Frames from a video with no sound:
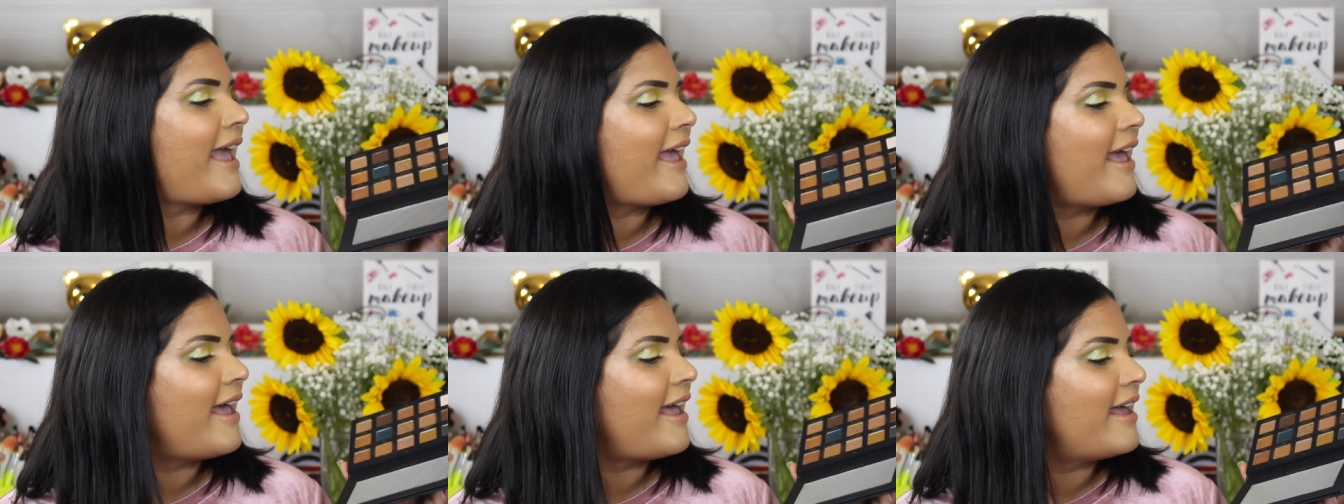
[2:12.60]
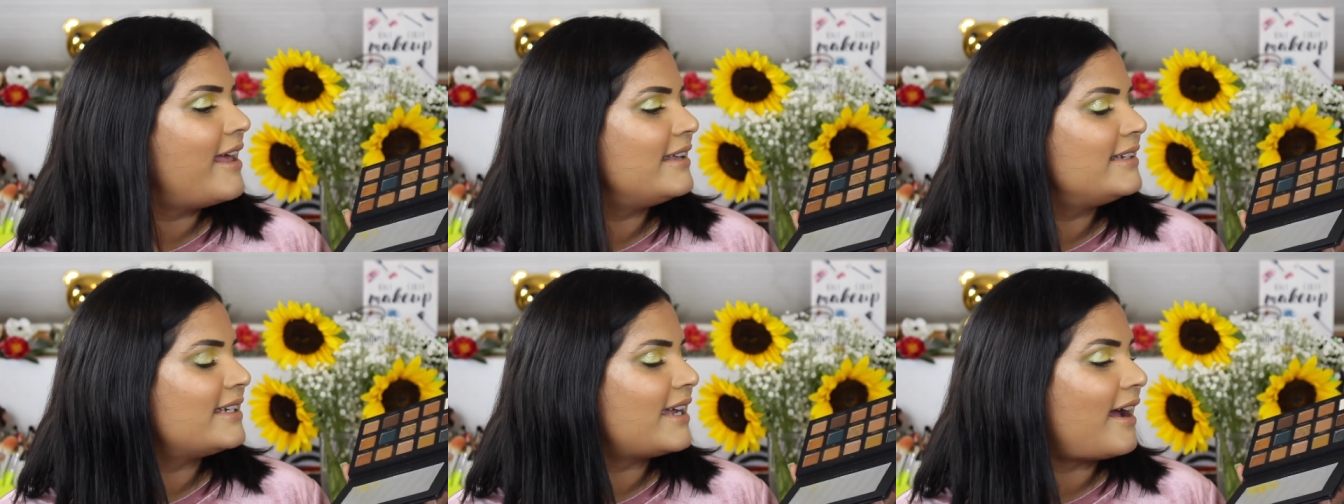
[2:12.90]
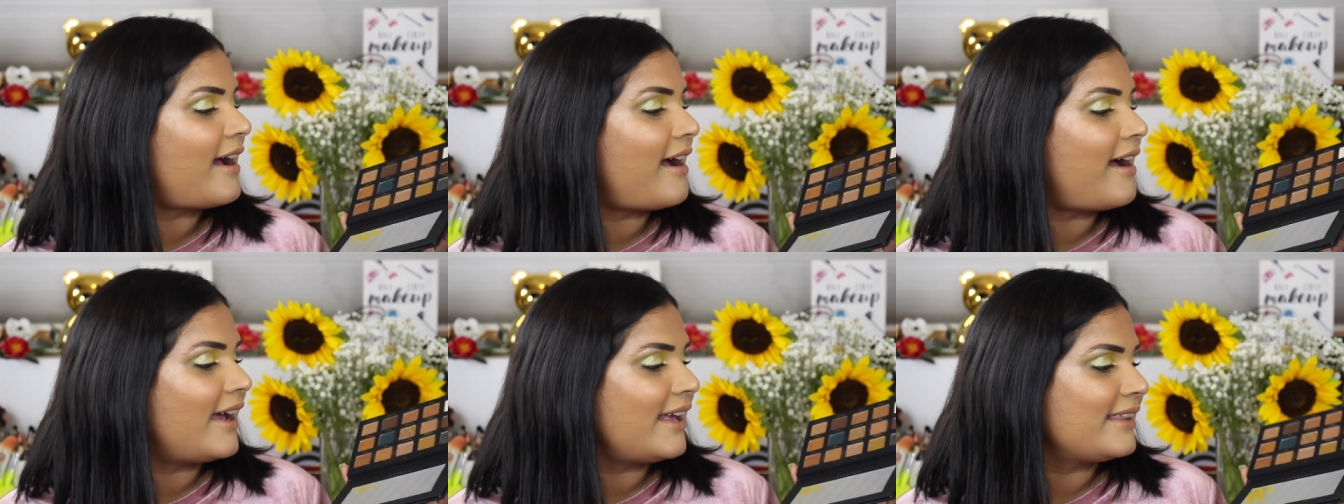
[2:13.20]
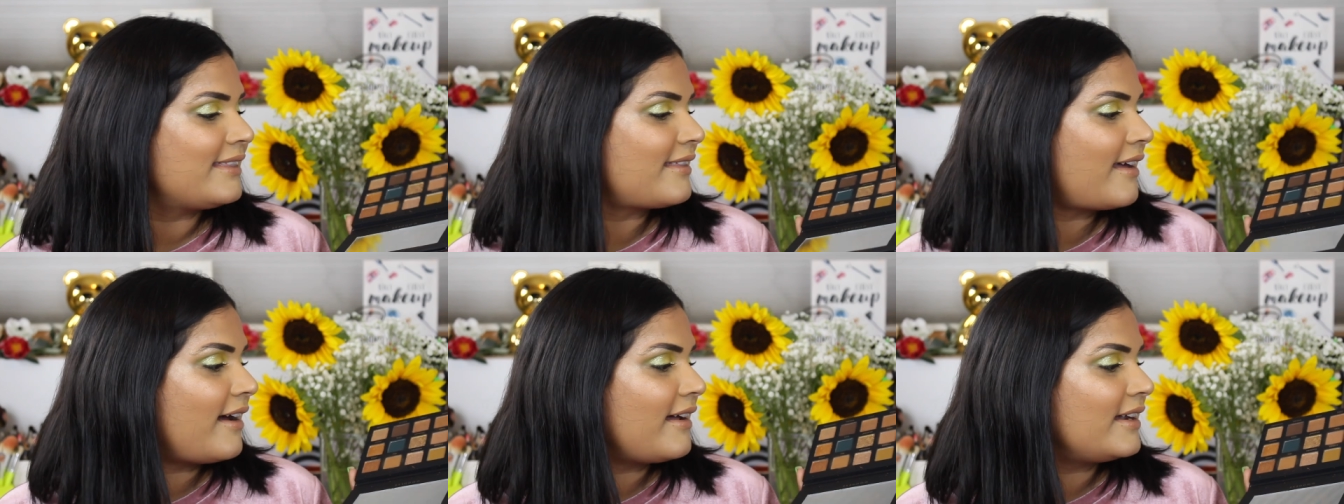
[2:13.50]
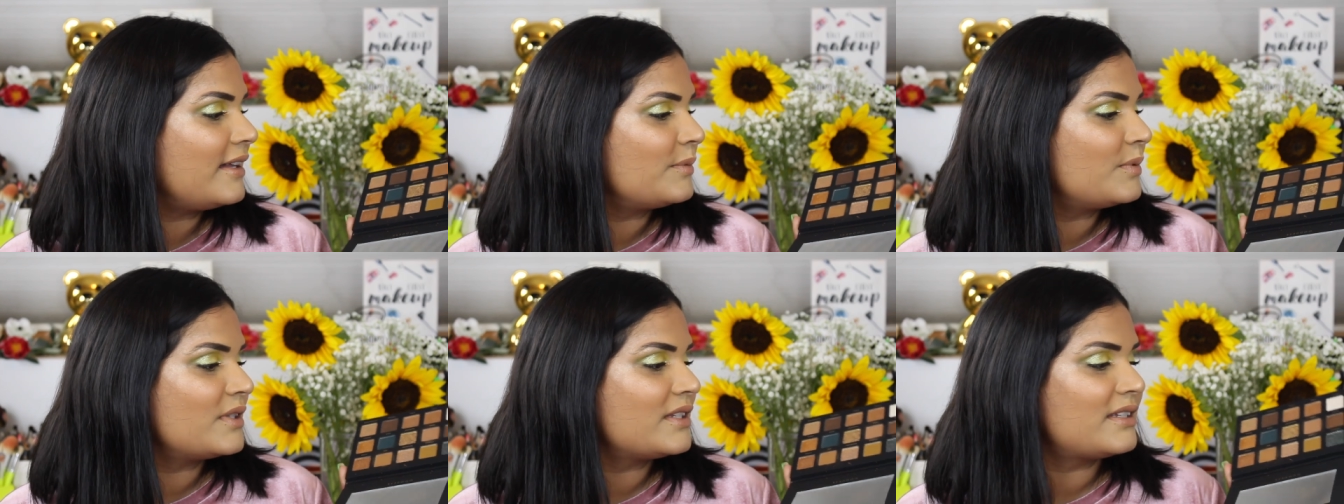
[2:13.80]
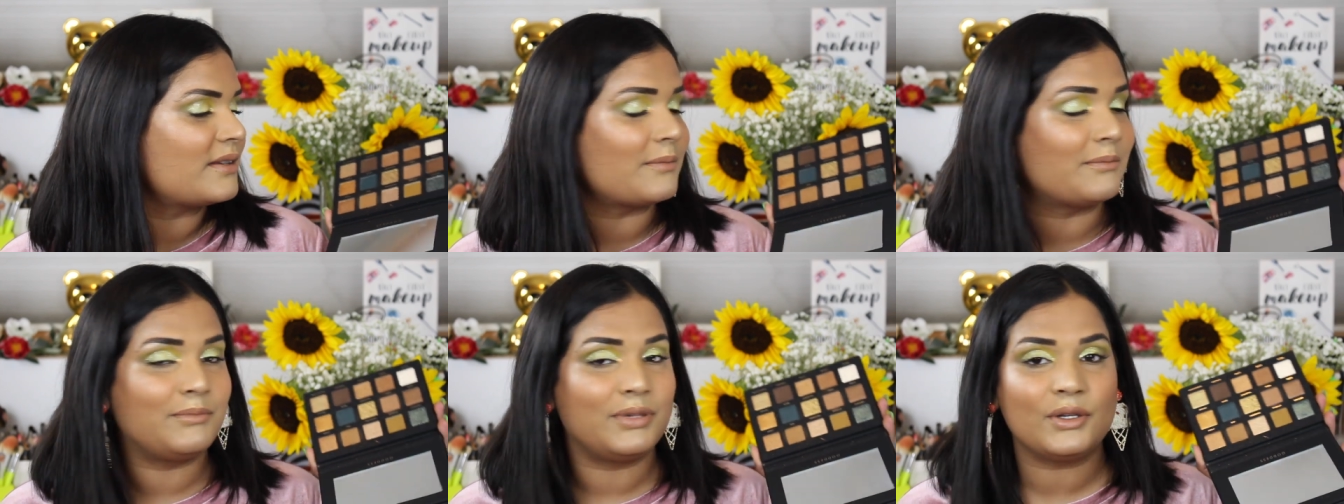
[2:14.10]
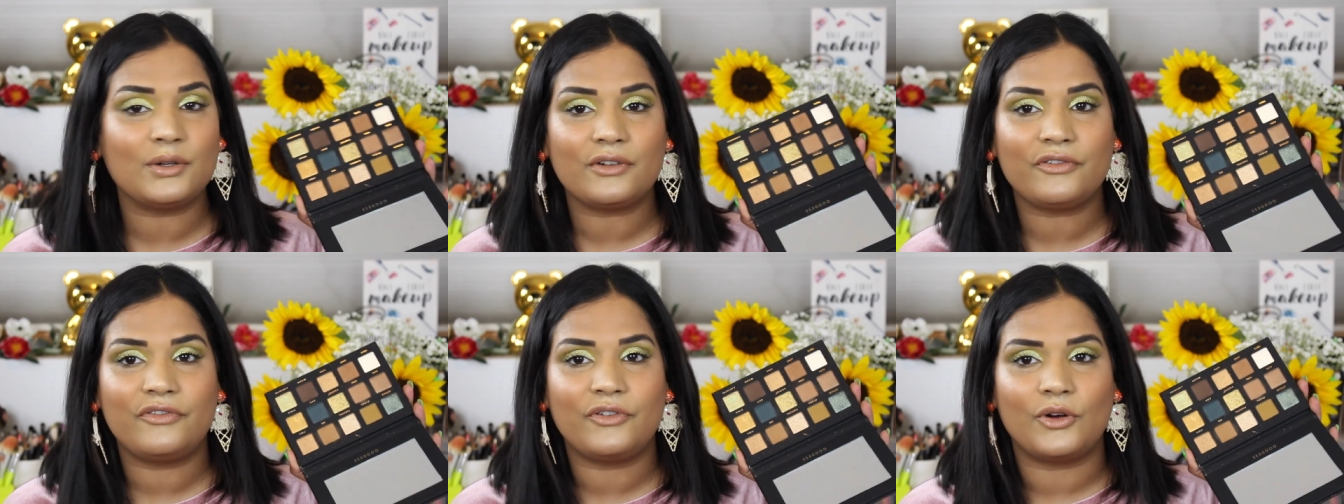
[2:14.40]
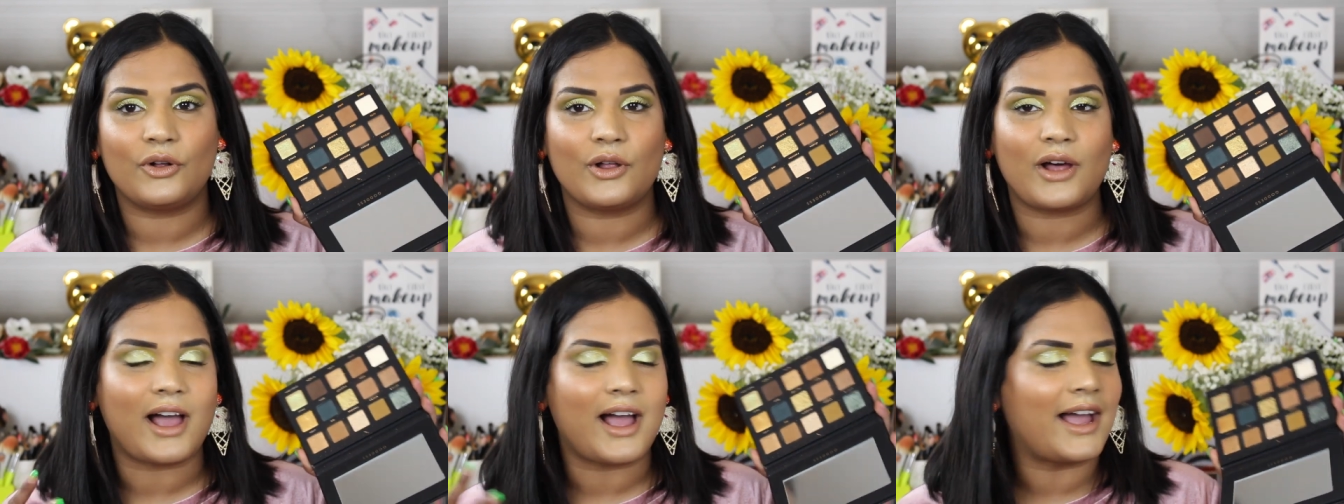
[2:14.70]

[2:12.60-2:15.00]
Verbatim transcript: and I thought it was beautiful.